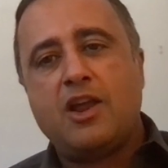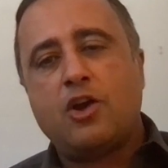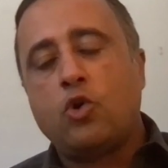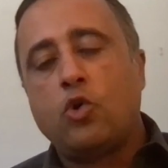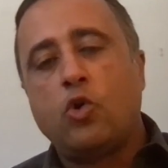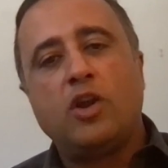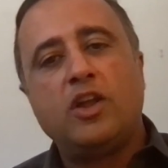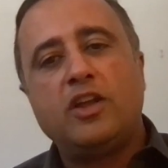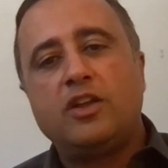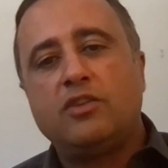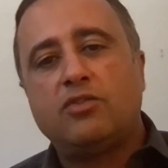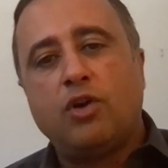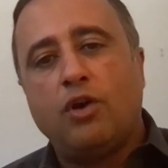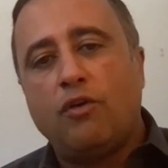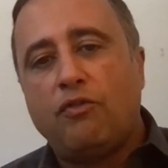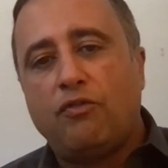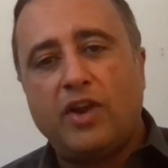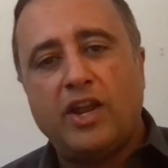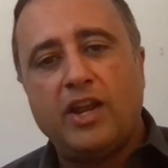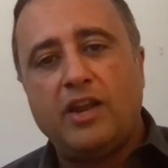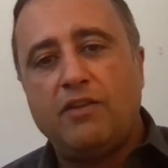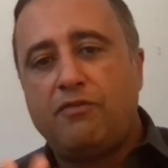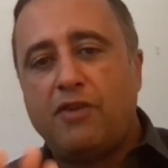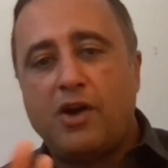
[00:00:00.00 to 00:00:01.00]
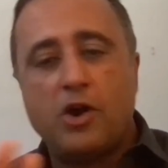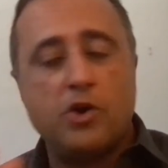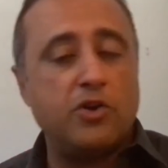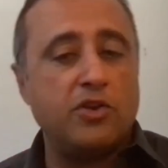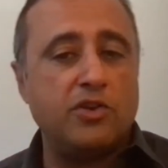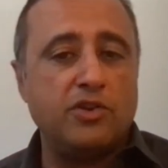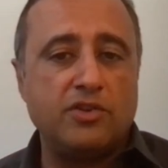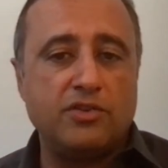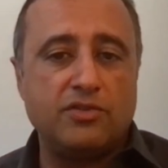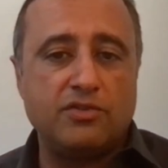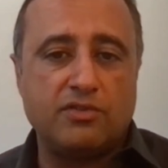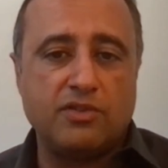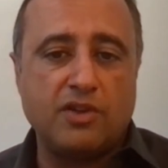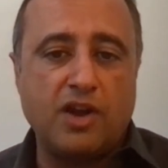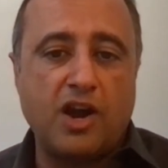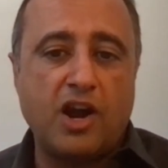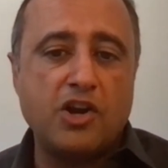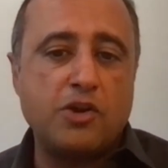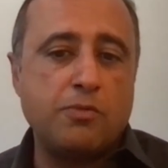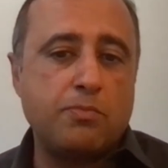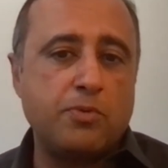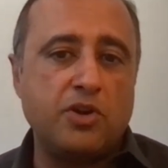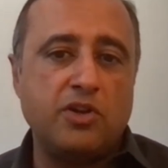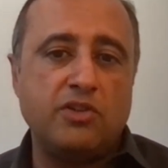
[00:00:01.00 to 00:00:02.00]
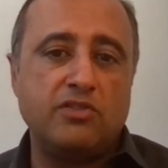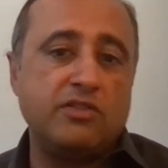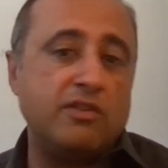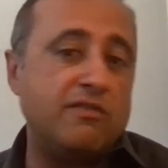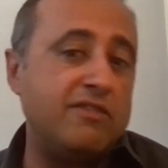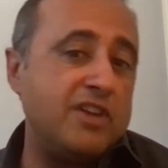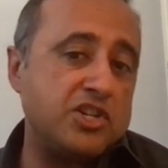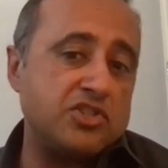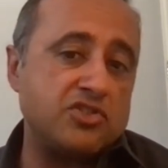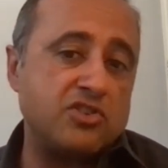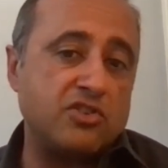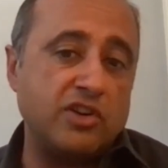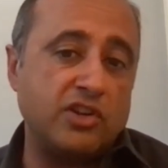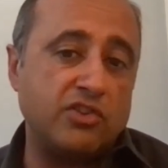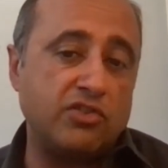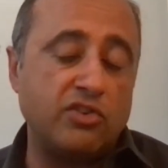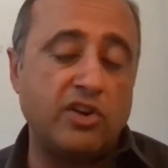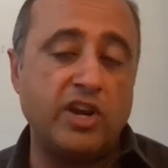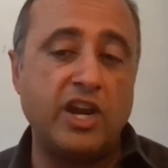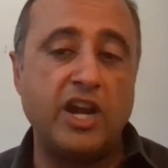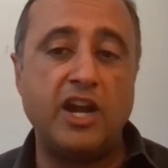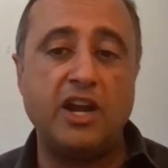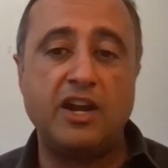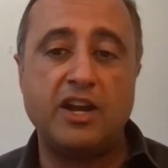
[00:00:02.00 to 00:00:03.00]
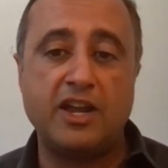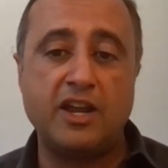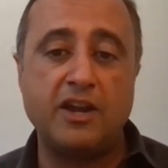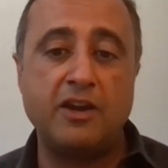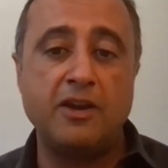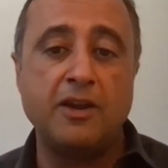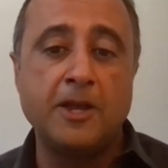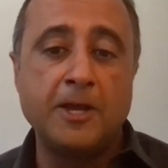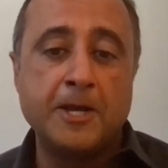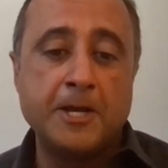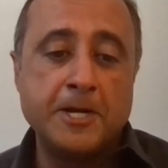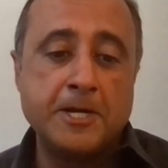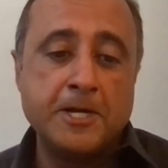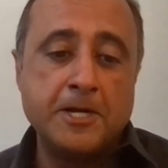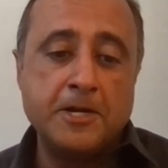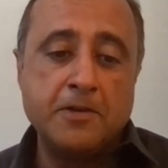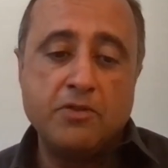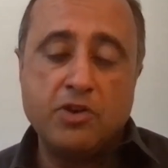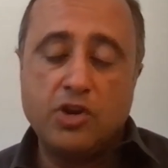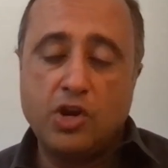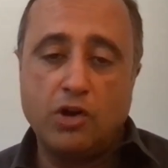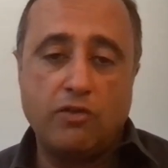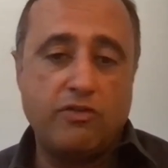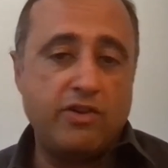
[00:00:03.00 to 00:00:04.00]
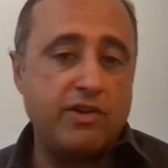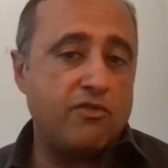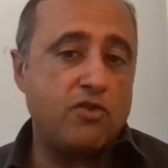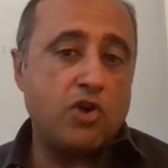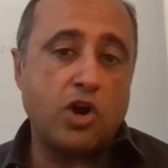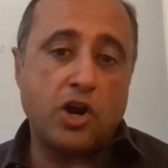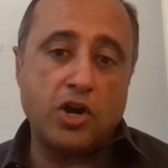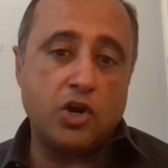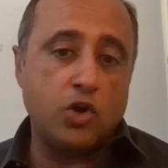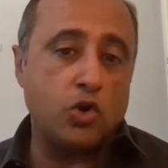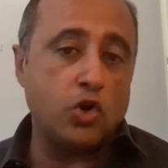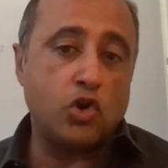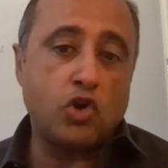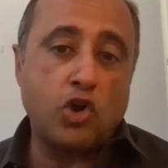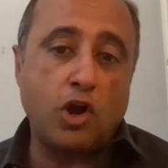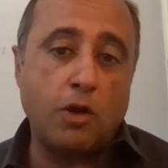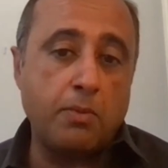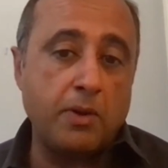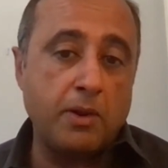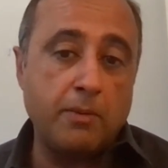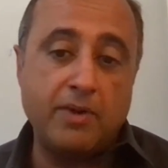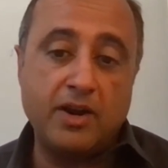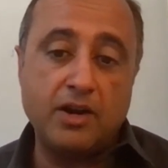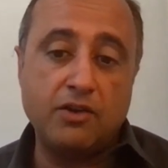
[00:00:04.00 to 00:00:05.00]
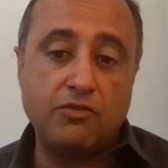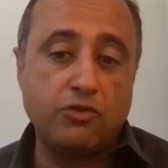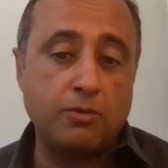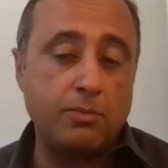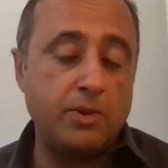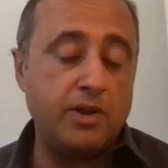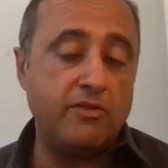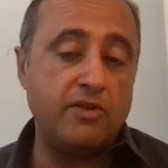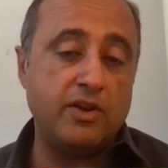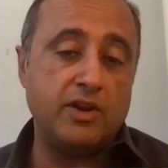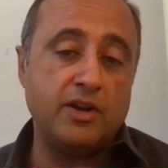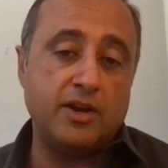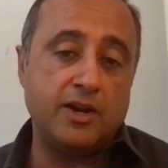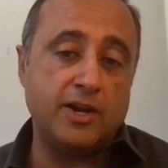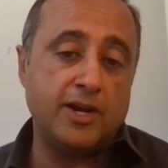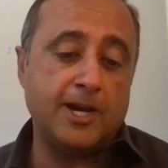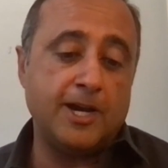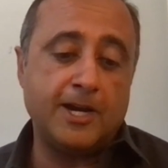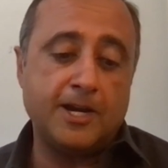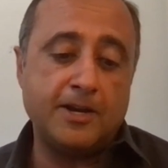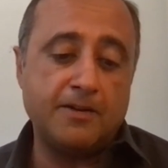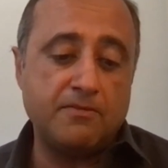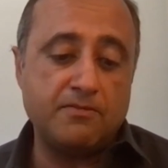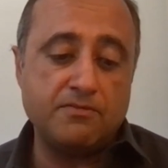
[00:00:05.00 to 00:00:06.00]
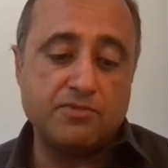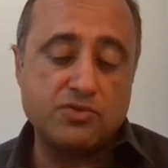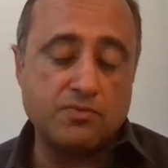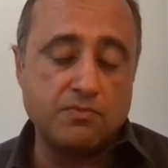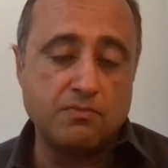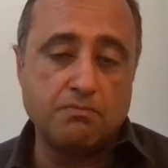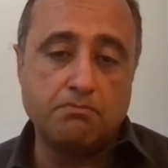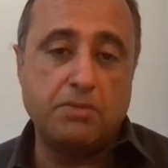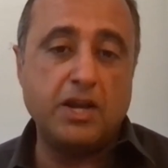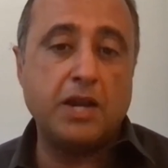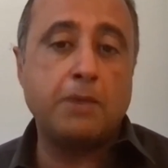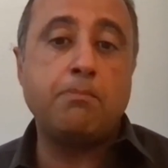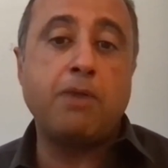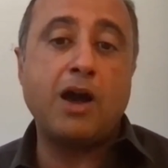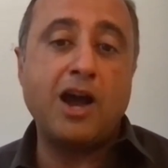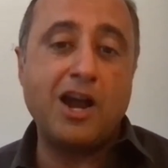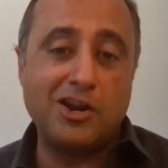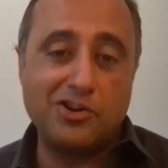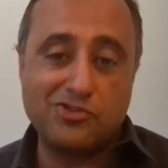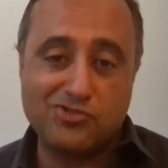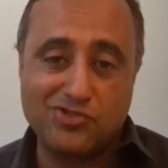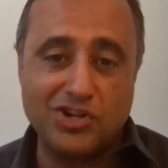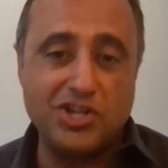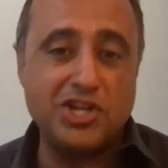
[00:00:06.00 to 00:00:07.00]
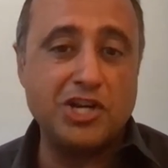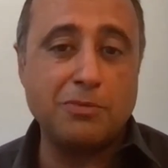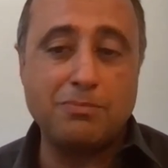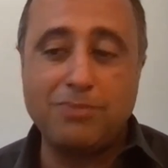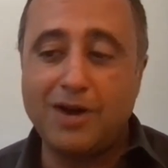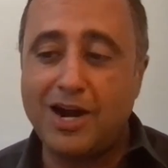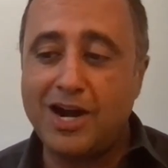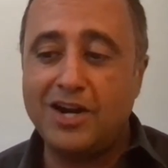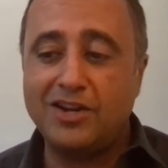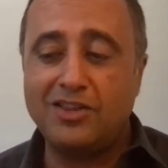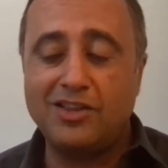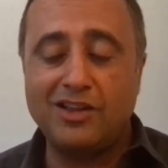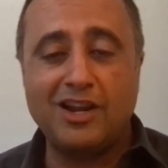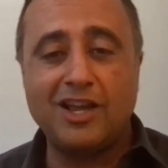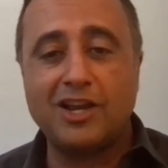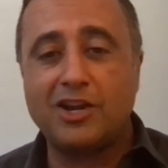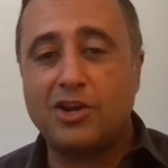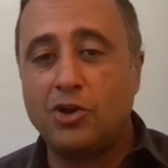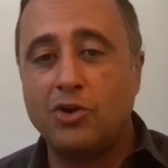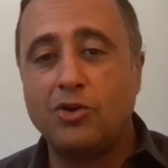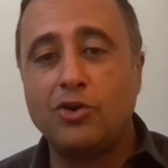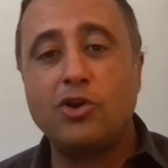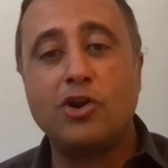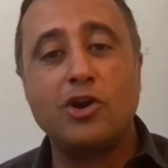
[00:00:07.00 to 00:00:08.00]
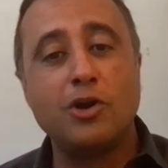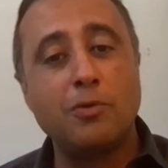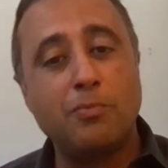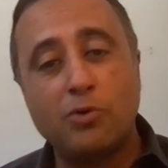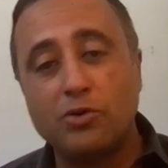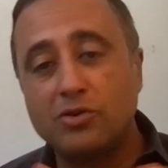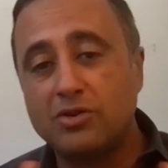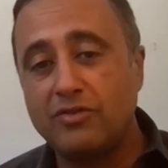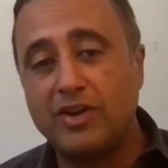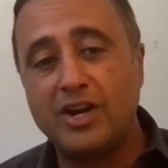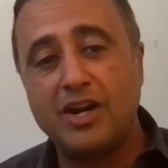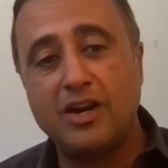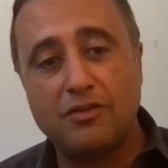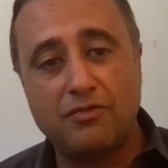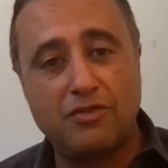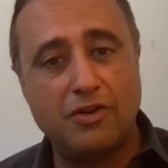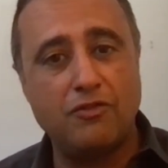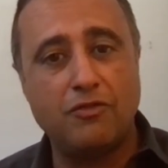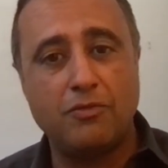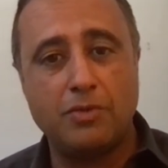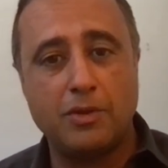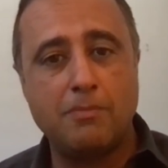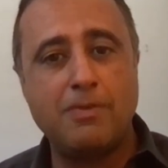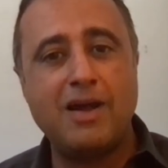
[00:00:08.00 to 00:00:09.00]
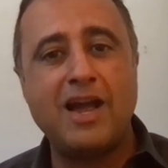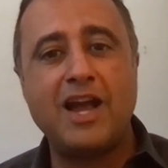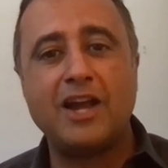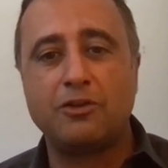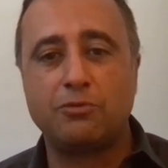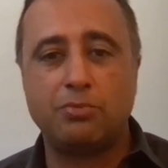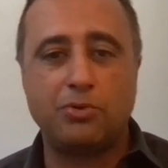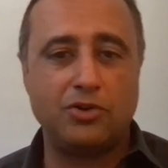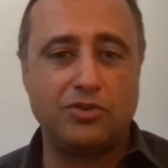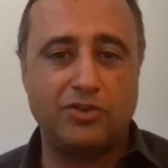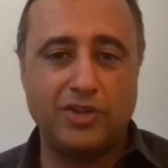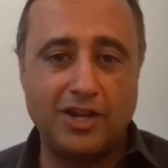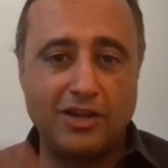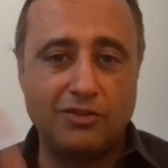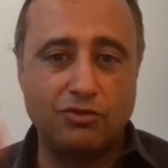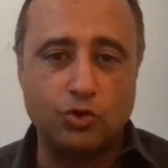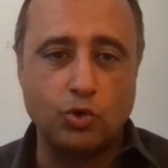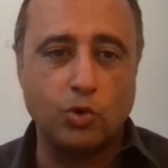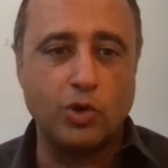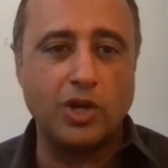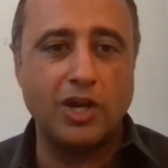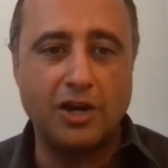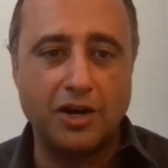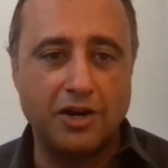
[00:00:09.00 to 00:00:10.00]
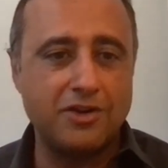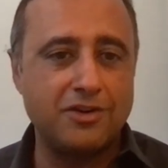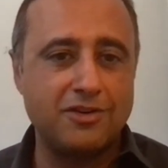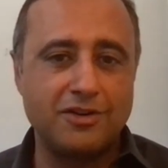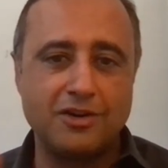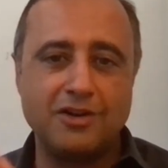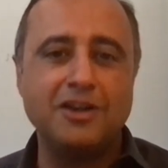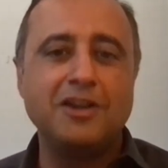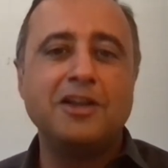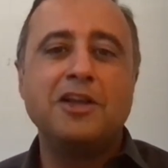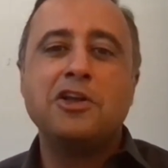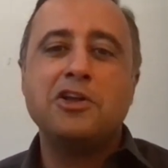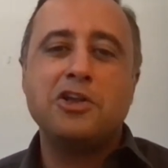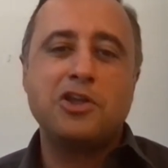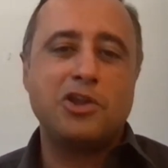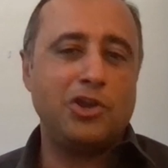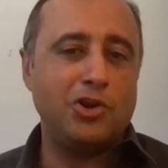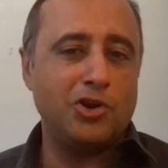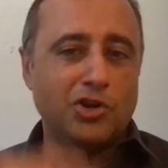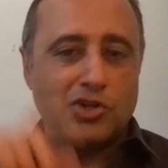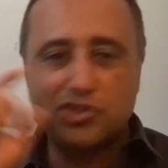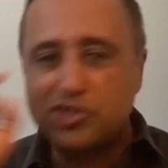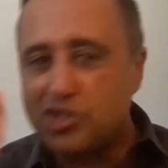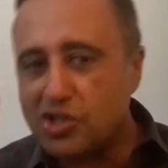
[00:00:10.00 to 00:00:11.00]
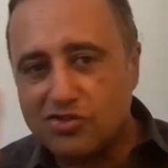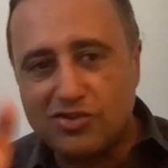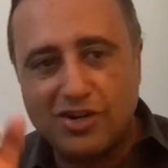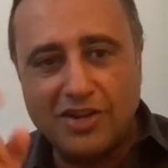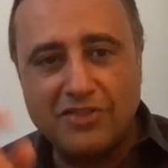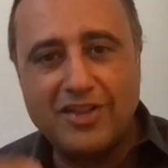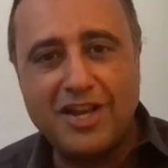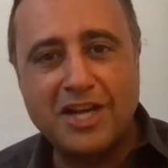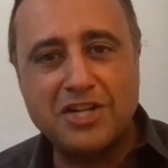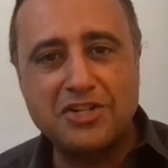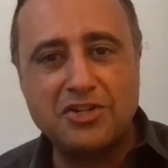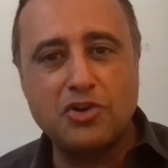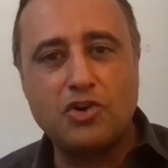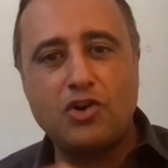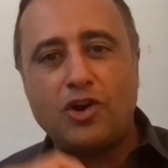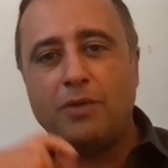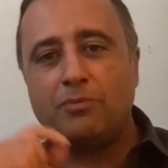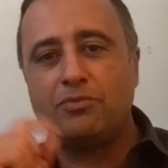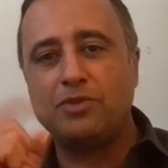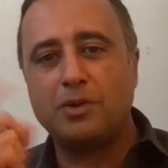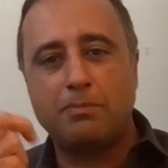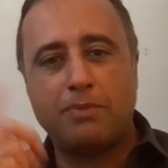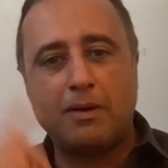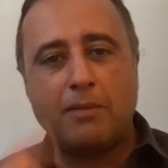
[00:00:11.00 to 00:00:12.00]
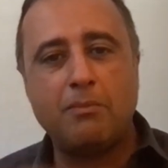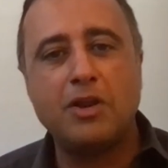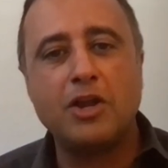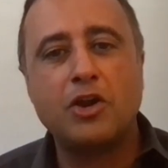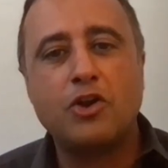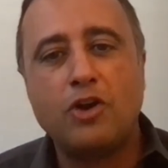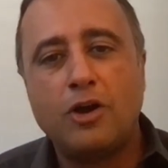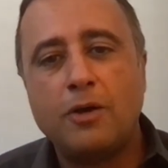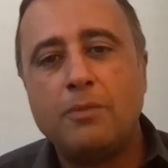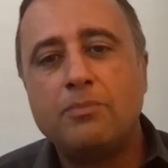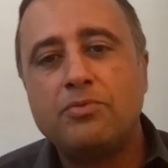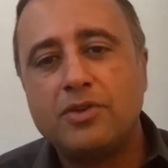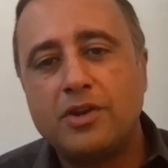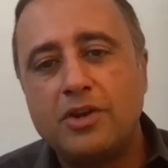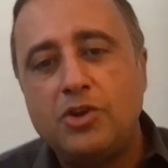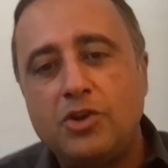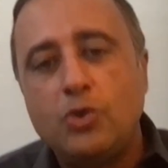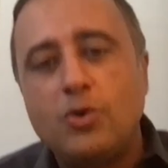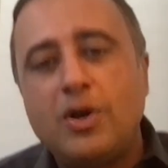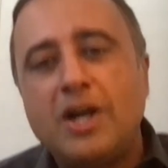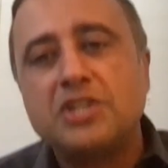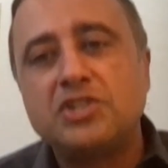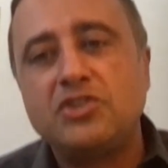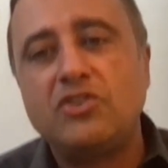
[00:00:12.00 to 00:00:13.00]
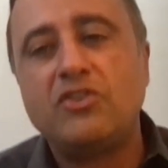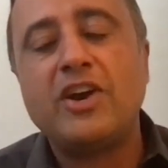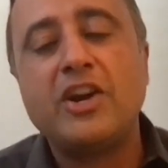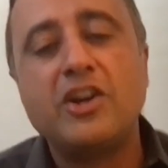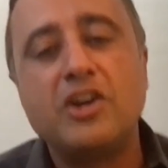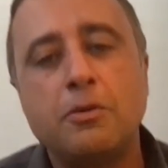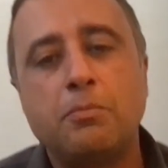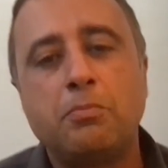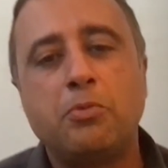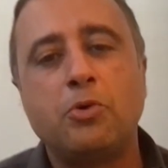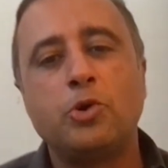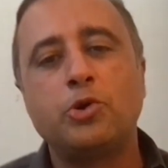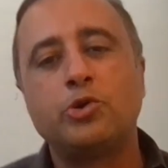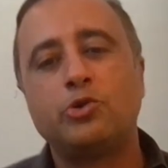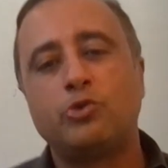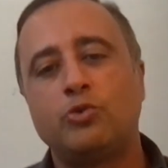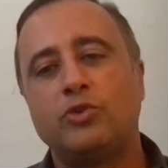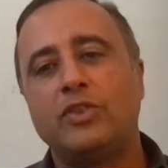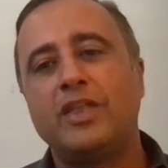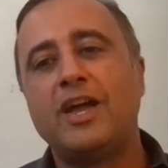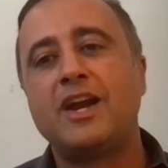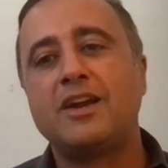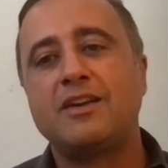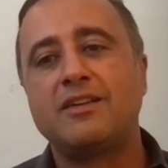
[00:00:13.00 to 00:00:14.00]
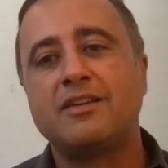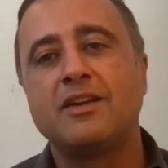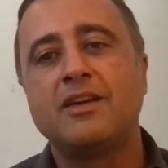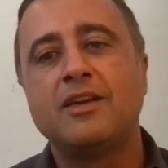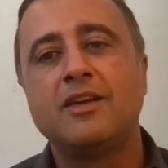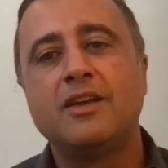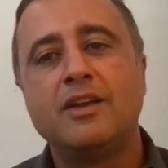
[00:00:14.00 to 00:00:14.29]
our goal is hopefully founders, entrepreneurs, investors resonate. And, we have gotten good compliments from even big buyers, strategic buyers. They're like, your report's very different from the banks because there's cookie cutter, it's just transaction comps and public comps. And you actually write reports that,